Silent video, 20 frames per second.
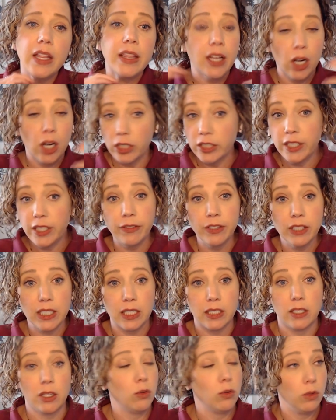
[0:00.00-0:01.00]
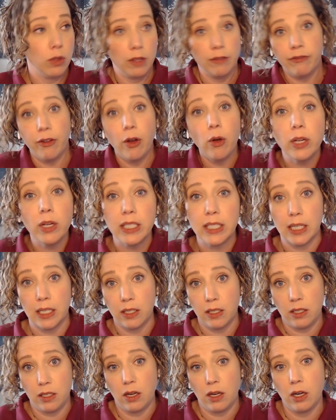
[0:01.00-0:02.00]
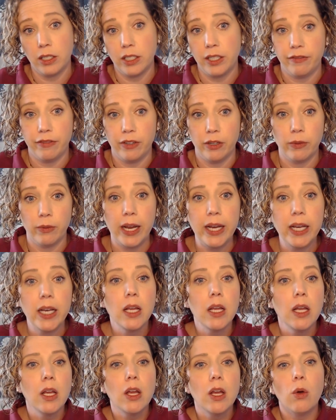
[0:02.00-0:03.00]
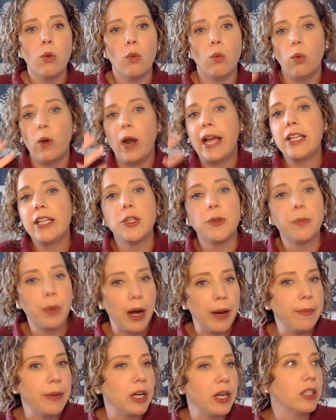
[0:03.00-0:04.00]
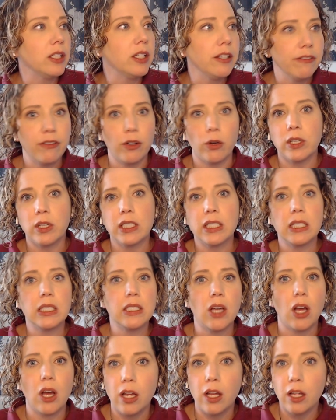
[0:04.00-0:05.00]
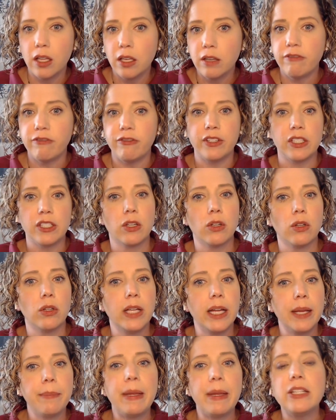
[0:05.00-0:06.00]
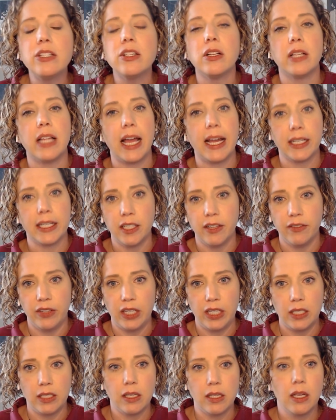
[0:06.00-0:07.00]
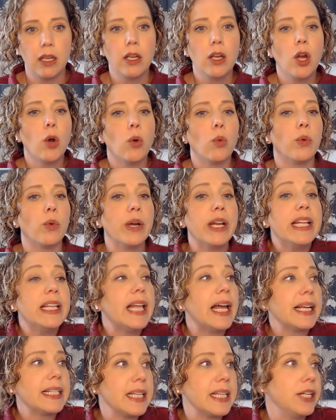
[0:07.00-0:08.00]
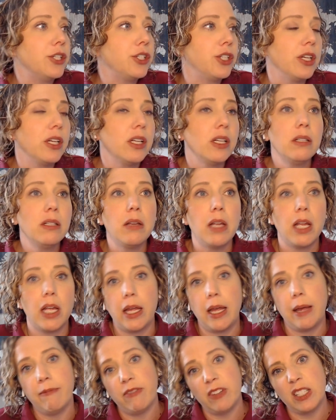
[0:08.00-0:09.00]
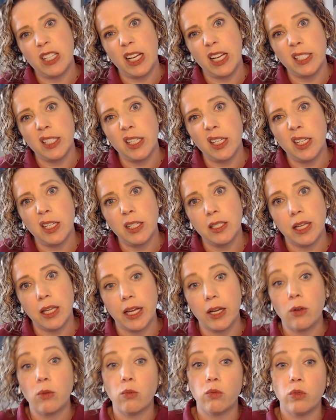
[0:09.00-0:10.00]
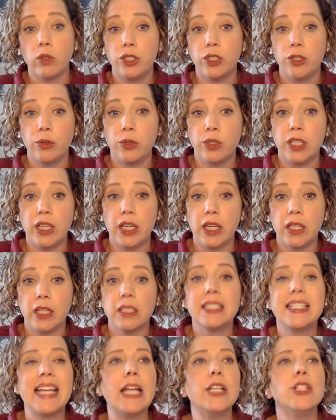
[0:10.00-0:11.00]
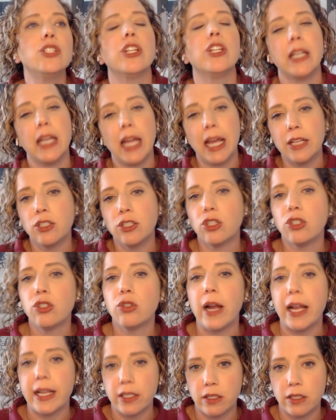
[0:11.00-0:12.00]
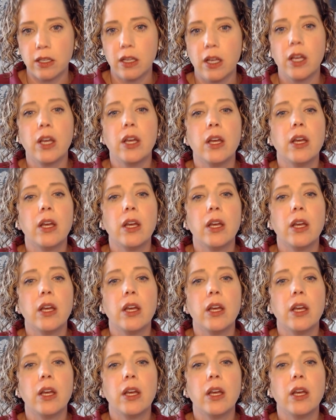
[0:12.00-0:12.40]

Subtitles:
There are differences. So the focuses are different, right? Rest primarily focuses on physical and mental activities. Relaxation emphasizes like reducing tension and stress